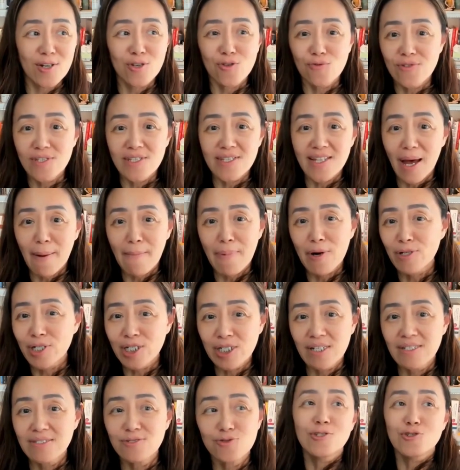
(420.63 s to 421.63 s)
couldn't that
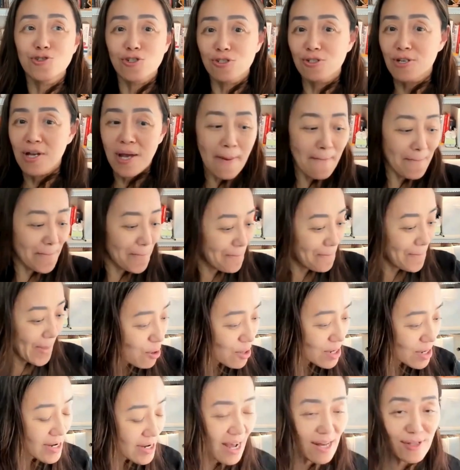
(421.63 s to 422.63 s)
person just
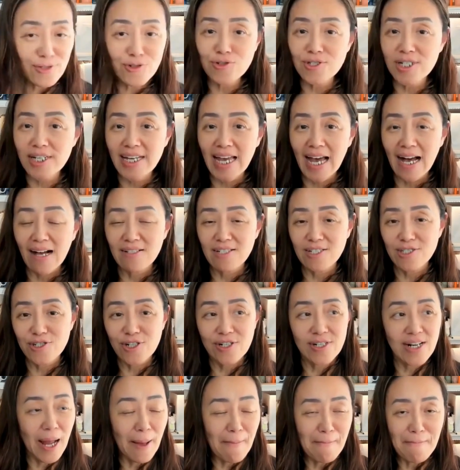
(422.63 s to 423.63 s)
put it onto the
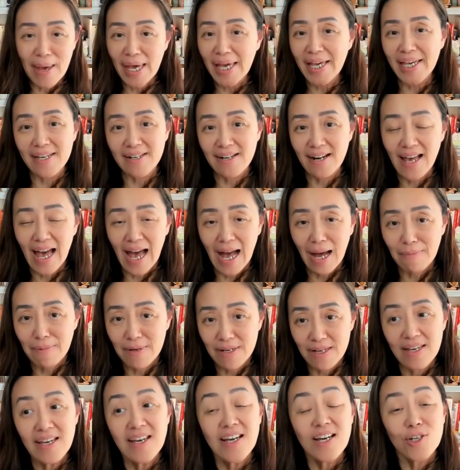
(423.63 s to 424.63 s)
calendar and make it a
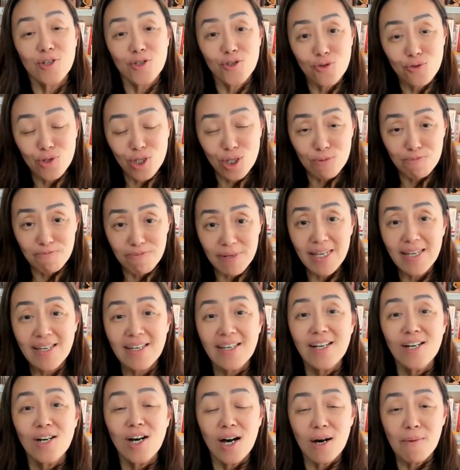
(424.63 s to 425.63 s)
habit. You
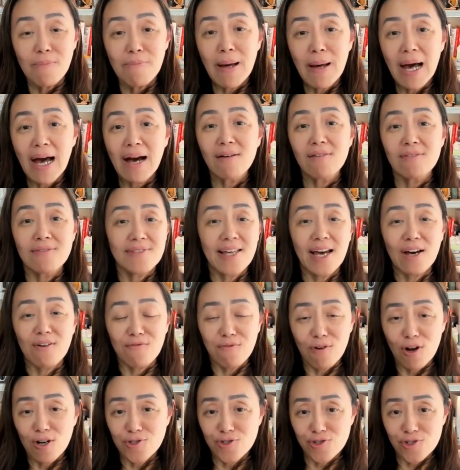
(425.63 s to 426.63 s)
speak about that
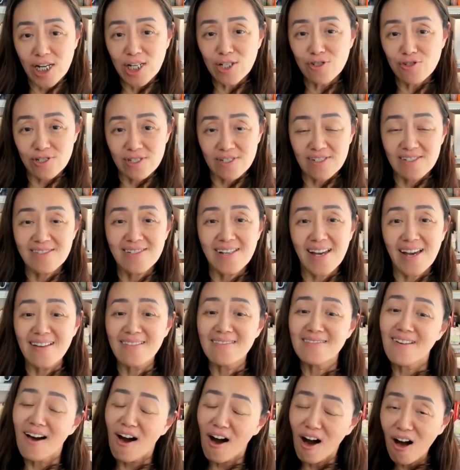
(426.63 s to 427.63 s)
frustration
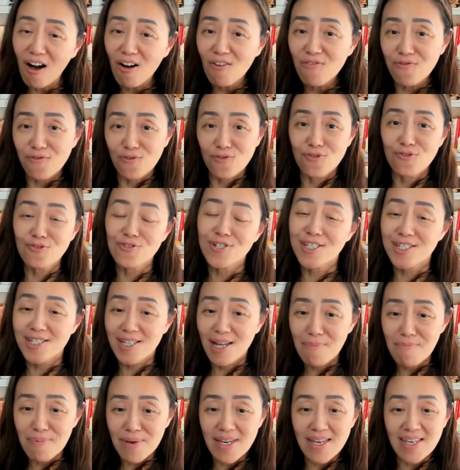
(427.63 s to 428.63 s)
and offer,
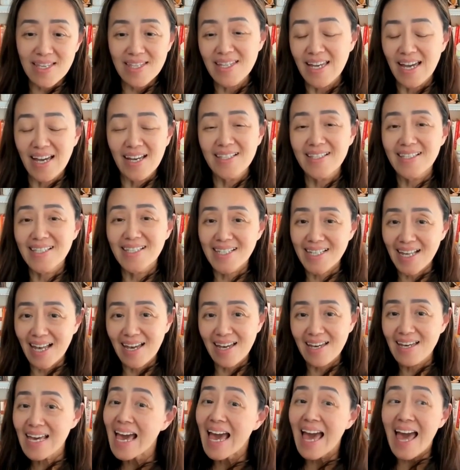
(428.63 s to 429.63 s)
step in and
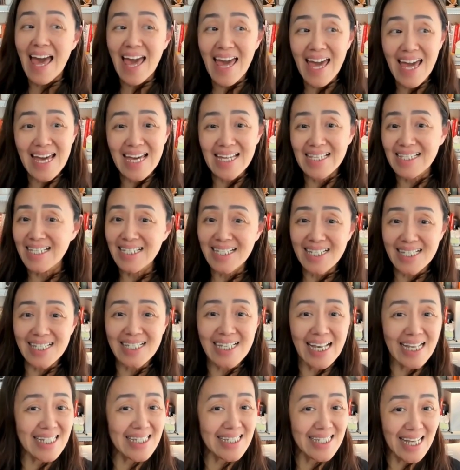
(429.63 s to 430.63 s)
say, Hey, this is
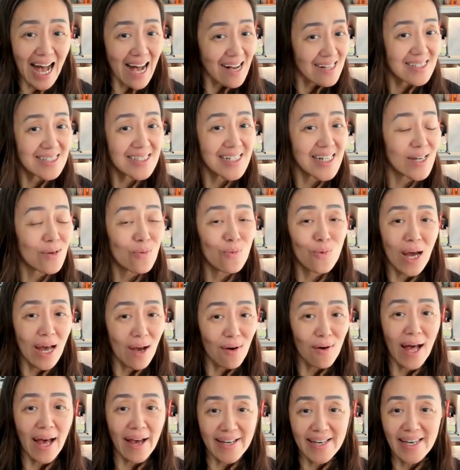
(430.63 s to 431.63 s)
exactly
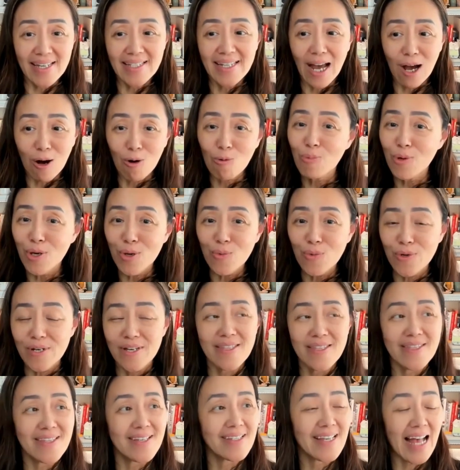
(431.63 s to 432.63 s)
how I can help you
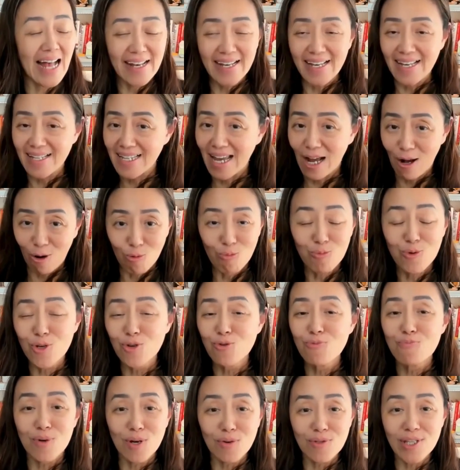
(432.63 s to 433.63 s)
with this. I can help
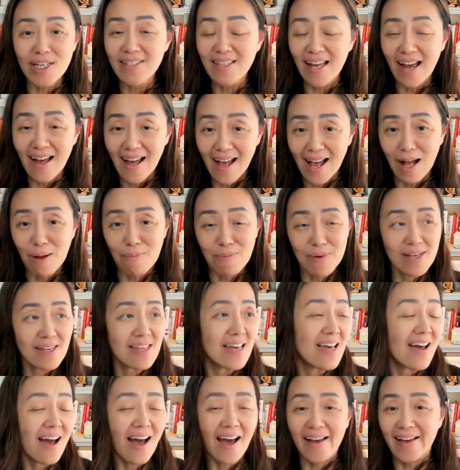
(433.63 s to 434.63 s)
you building that habit.
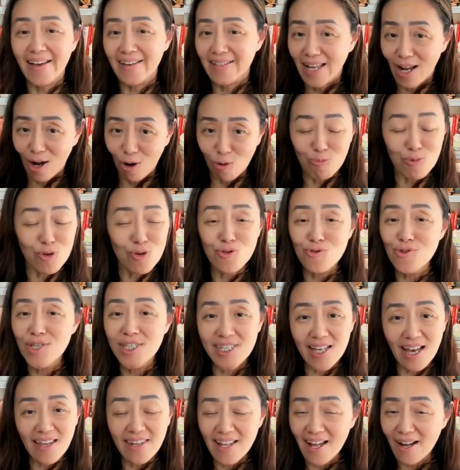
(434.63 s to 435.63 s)
I can help you to
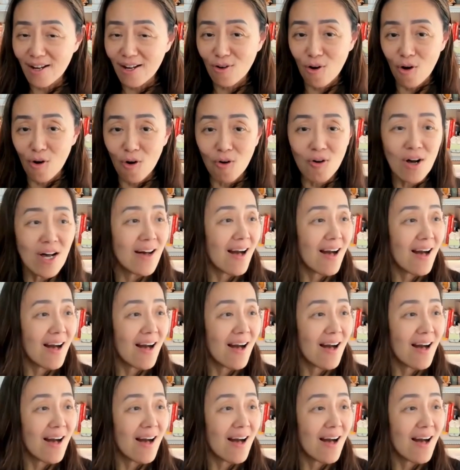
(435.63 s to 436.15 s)
set that goal.